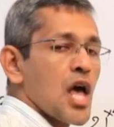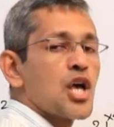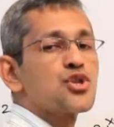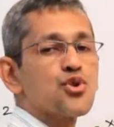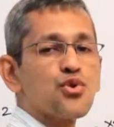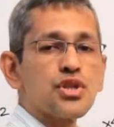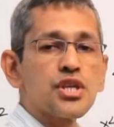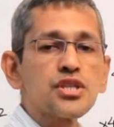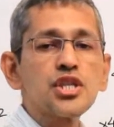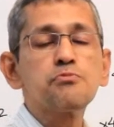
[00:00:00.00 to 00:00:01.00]
So
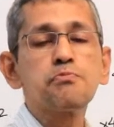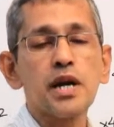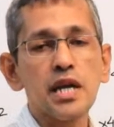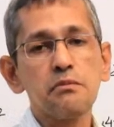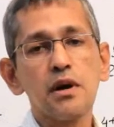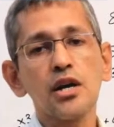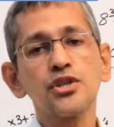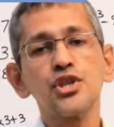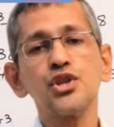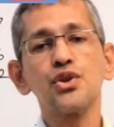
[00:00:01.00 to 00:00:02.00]
this is pretty
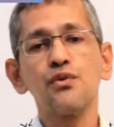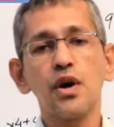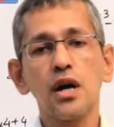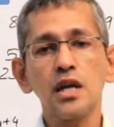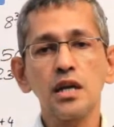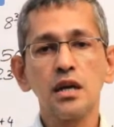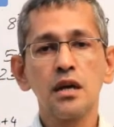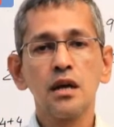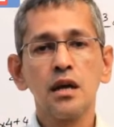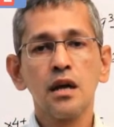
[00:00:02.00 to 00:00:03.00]
much, you know what,
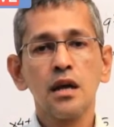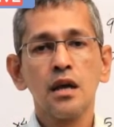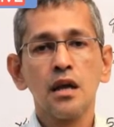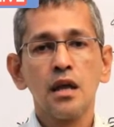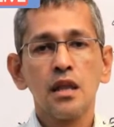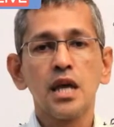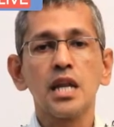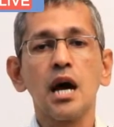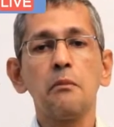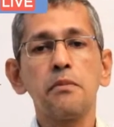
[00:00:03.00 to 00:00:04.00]
the
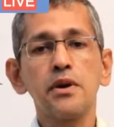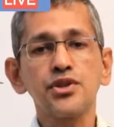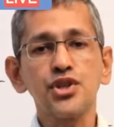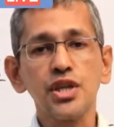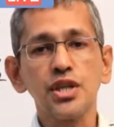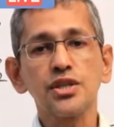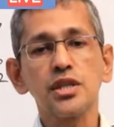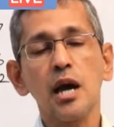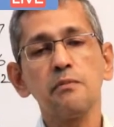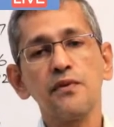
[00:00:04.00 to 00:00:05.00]
number series
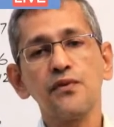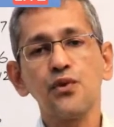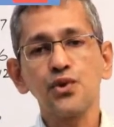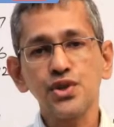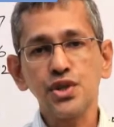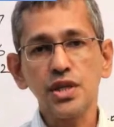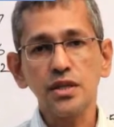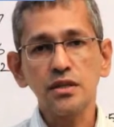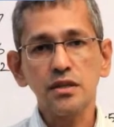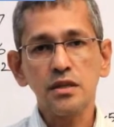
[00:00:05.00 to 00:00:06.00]
type of
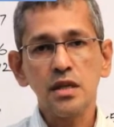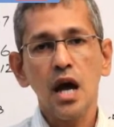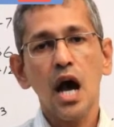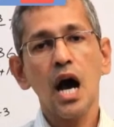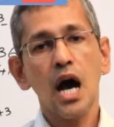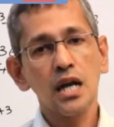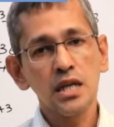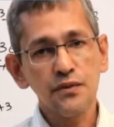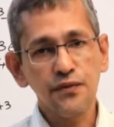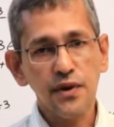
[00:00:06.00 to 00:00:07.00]
questions and
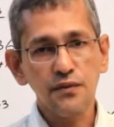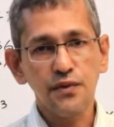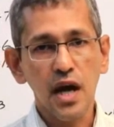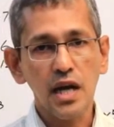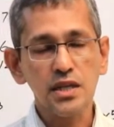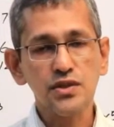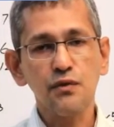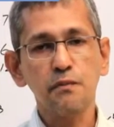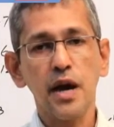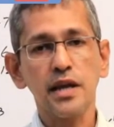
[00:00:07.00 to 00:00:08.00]
different varieties
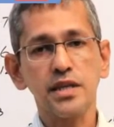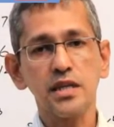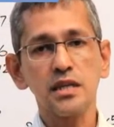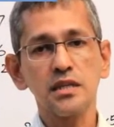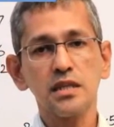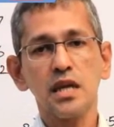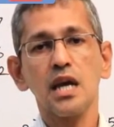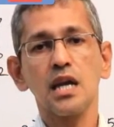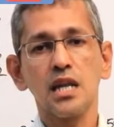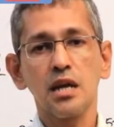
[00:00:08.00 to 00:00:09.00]
of patterns
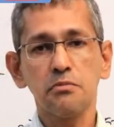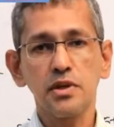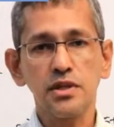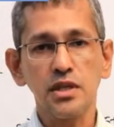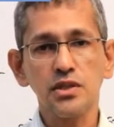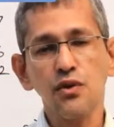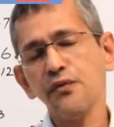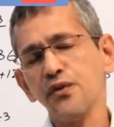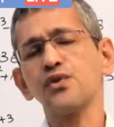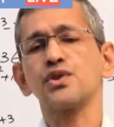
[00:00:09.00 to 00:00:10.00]
in number series. Of
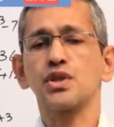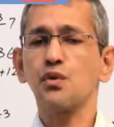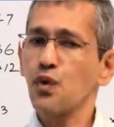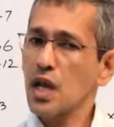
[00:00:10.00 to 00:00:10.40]
course, we'll